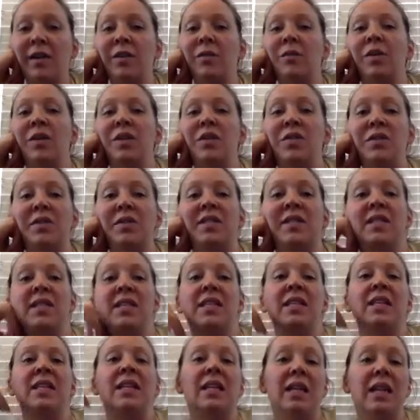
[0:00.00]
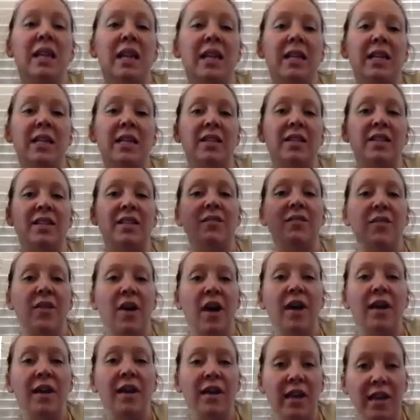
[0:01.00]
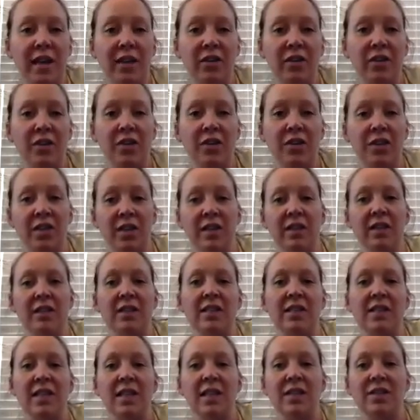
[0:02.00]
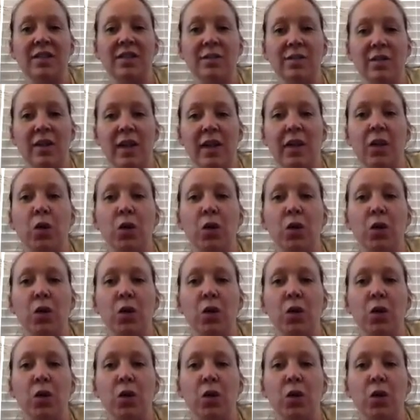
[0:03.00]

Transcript: and when you see like the divine energy, in the sense of like